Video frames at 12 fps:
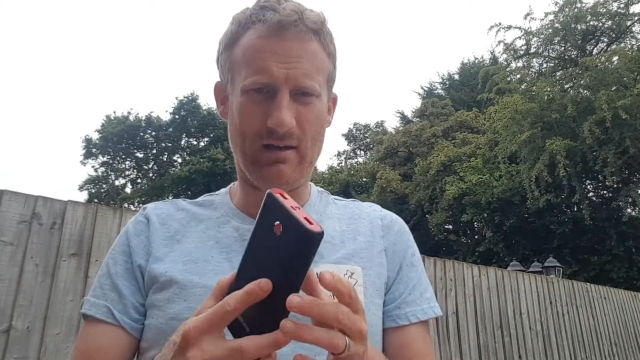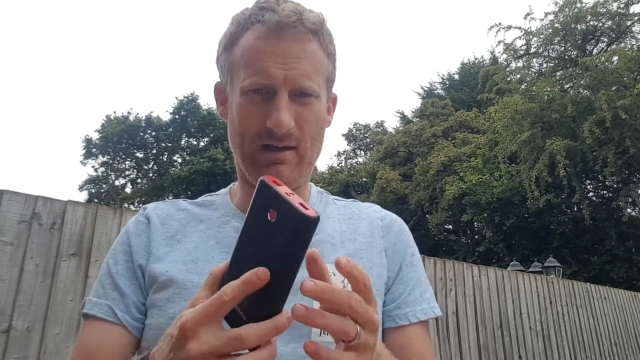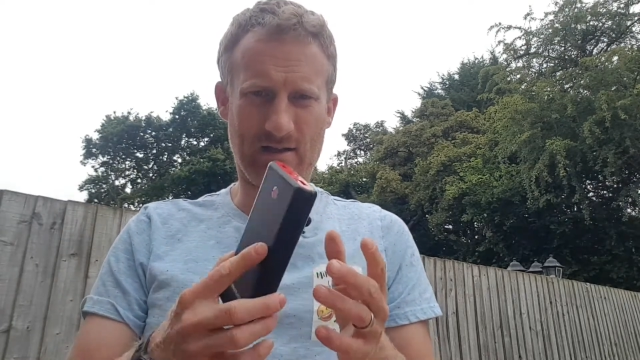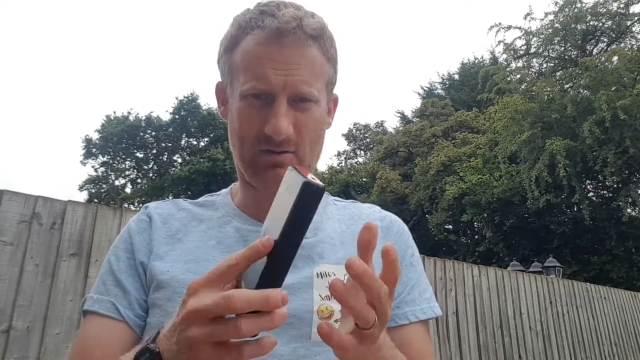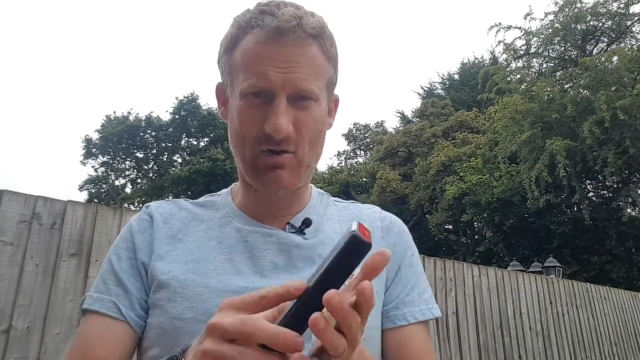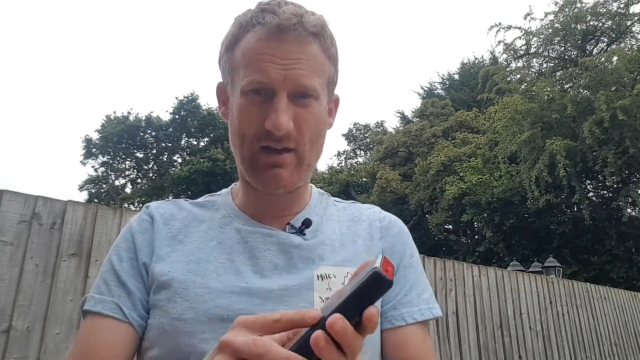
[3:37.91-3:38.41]

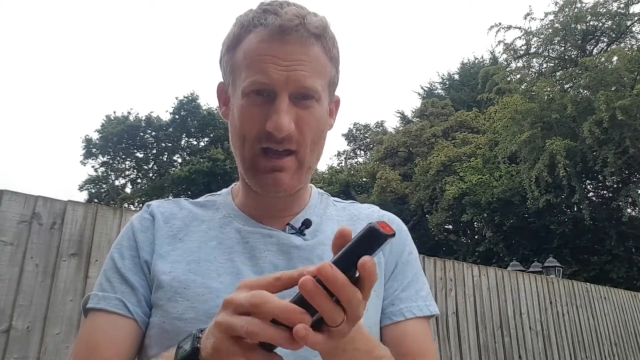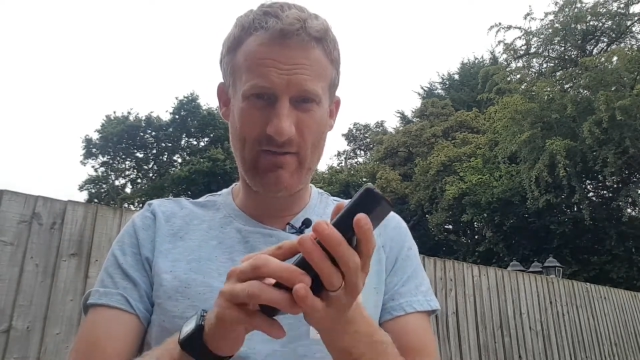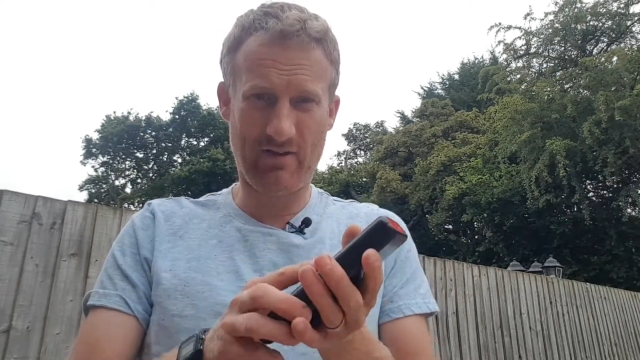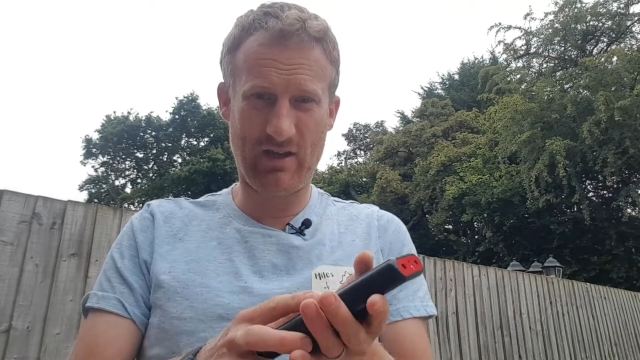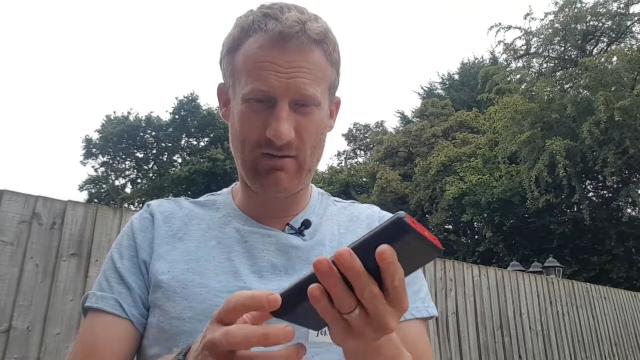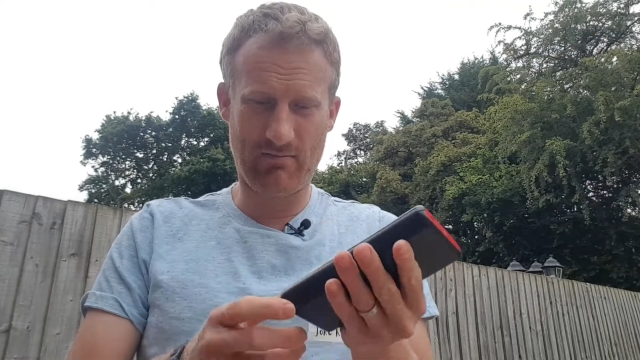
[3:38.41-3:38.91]
It's quite
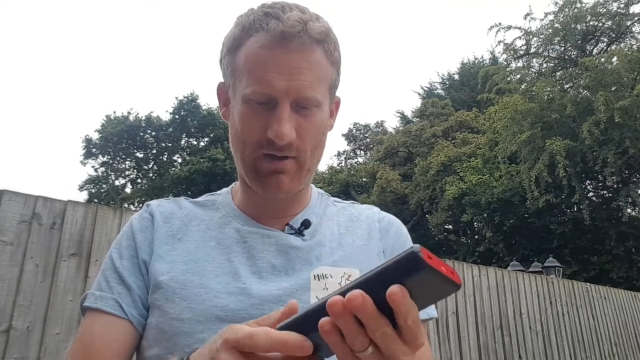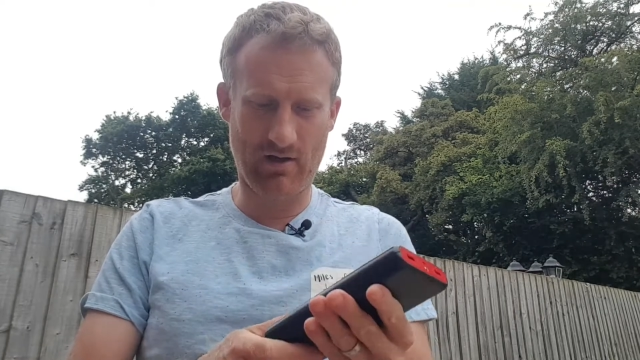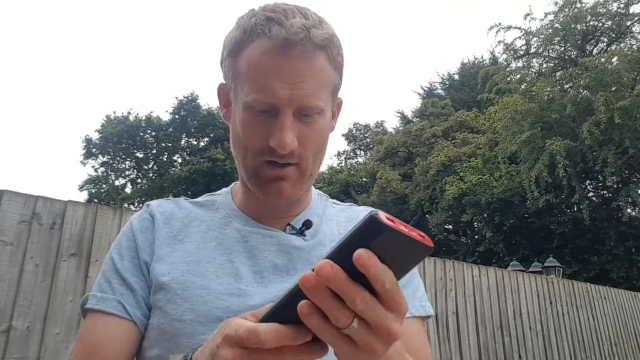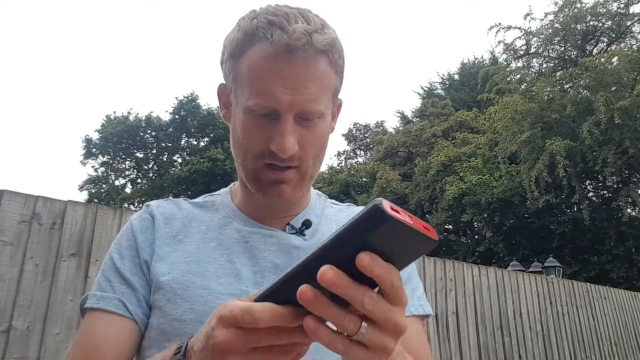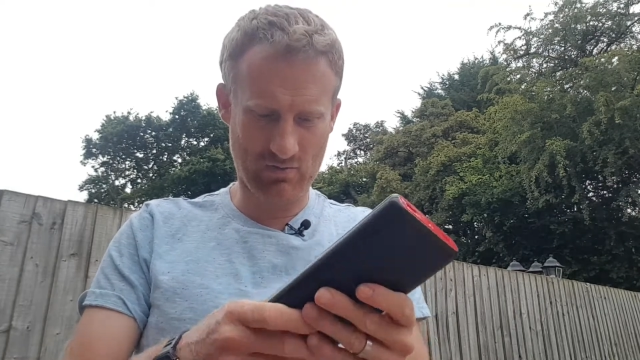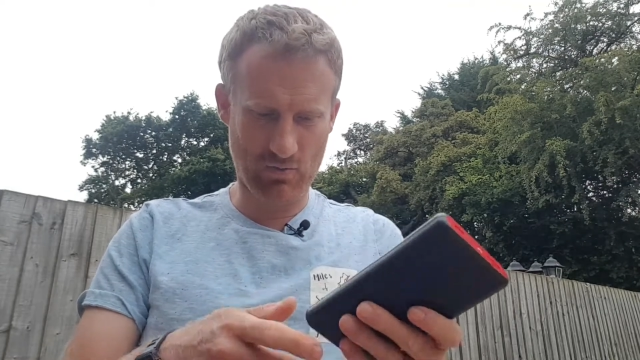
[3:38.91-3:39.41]
heavy, but
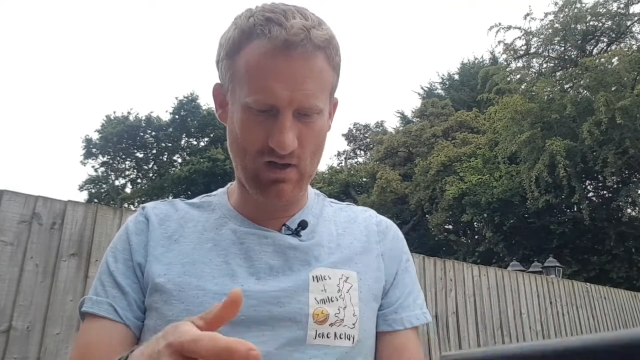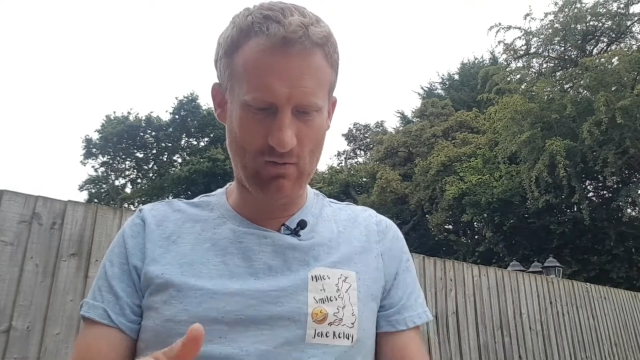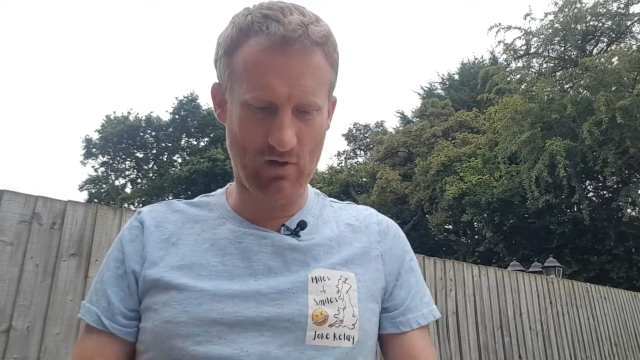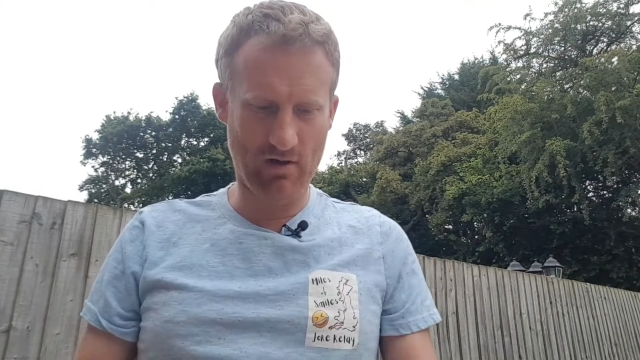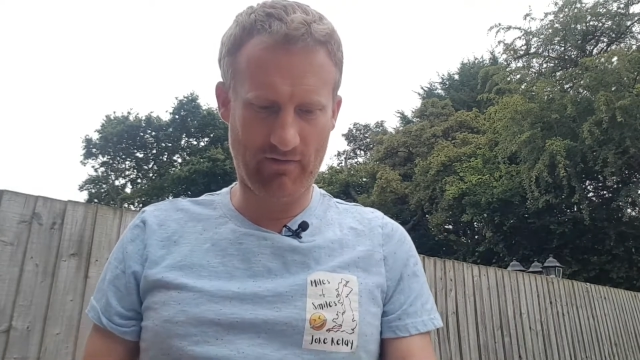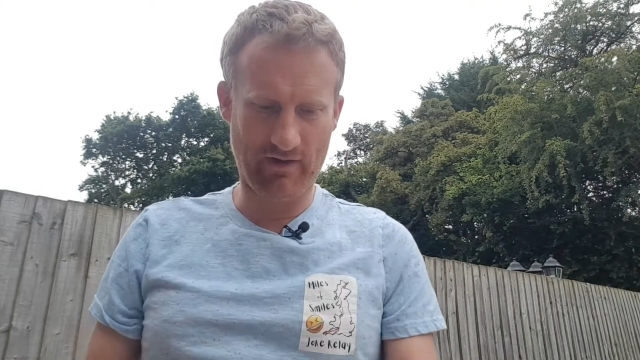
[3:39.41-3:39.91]
it's well
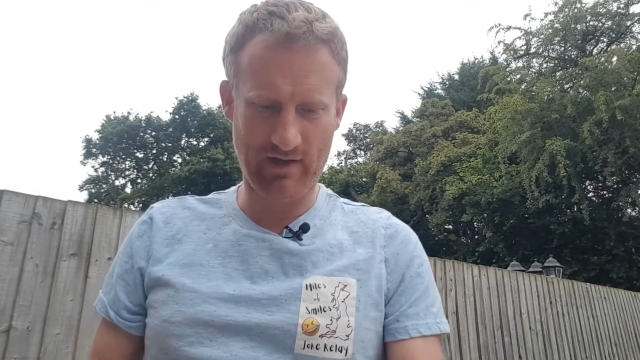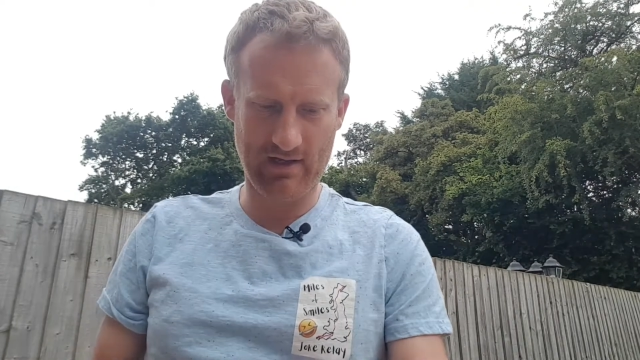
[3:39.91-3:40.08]
worth it,